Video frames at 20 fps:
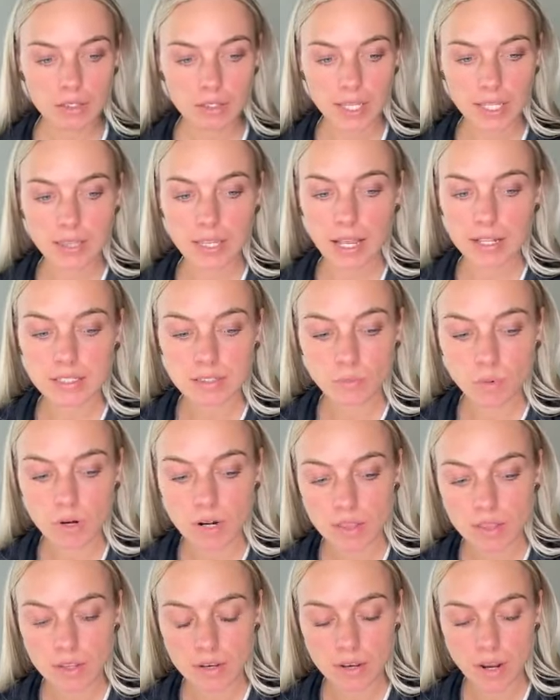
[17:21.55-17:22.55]
Like, that's
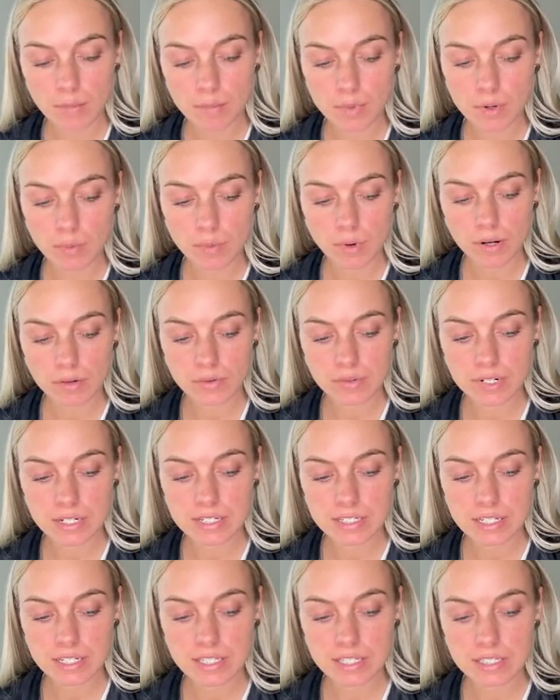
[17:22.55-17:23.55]
one of the number one
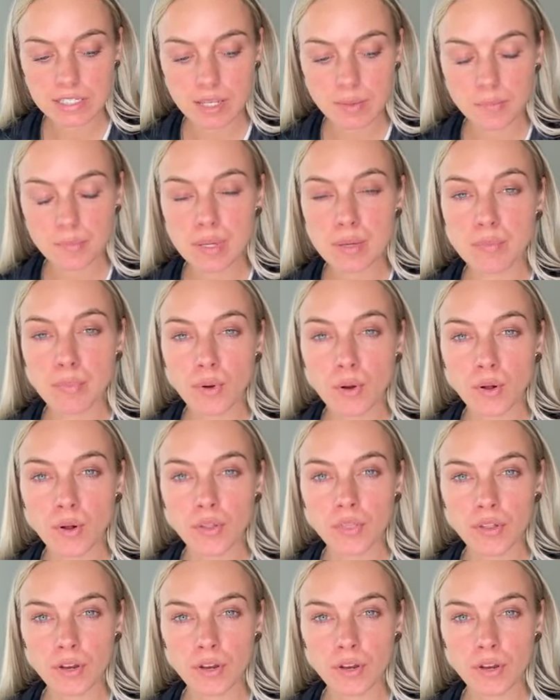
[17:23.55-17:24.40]
reasons some people,